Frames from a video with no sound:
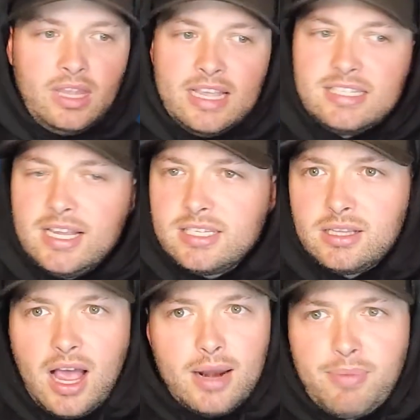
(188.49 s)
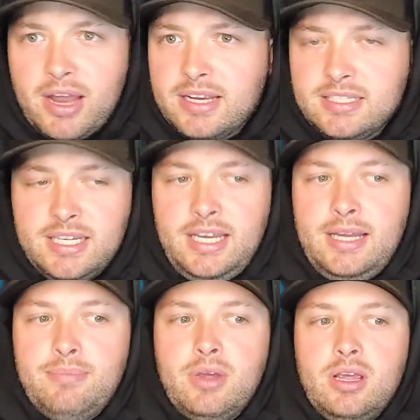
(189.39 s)
It says a lot about a
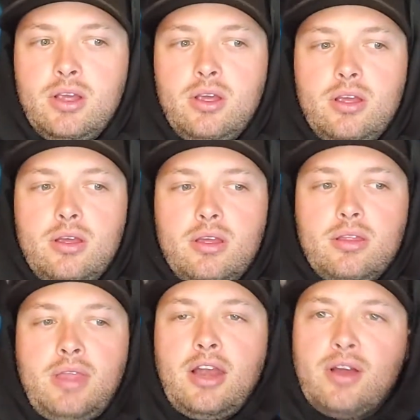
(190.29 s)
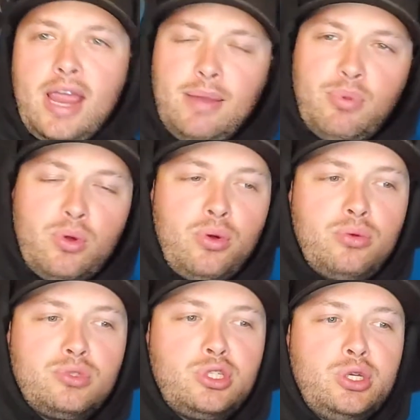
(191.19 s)
team that are
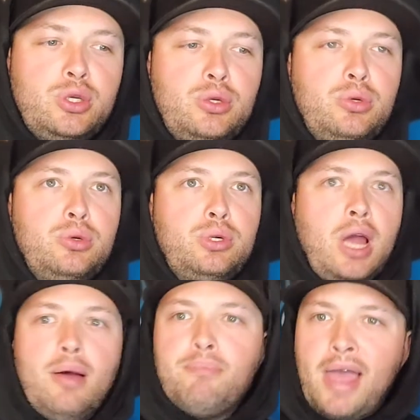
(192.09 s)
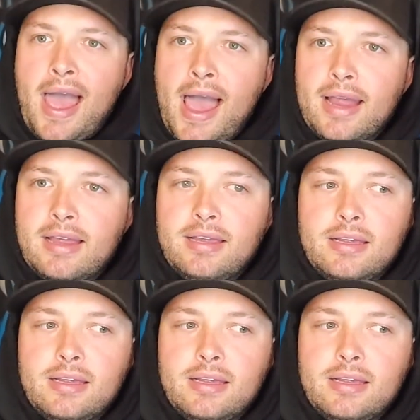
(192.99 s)
able to come back